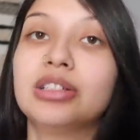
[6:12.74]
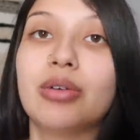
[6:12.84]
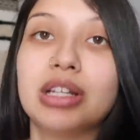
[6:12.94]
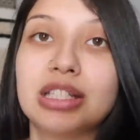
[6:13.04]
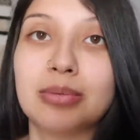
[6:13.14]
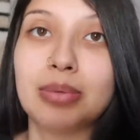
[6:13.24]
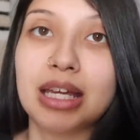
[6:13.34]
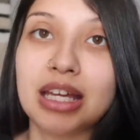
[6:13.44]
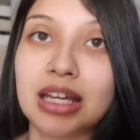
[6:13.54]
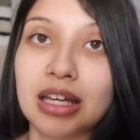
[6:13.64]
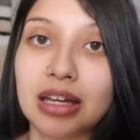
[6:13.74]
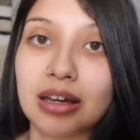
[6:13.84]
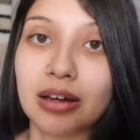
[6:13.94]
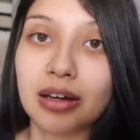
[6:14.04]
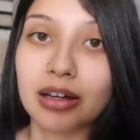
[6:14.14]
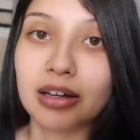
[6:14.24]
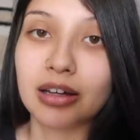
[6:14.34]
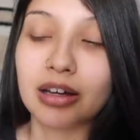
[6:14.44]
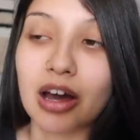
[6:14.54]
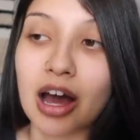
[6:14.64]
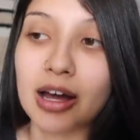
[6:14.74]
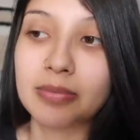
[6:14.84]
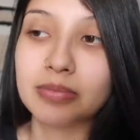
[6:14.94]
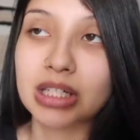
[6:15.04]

is going to be uh,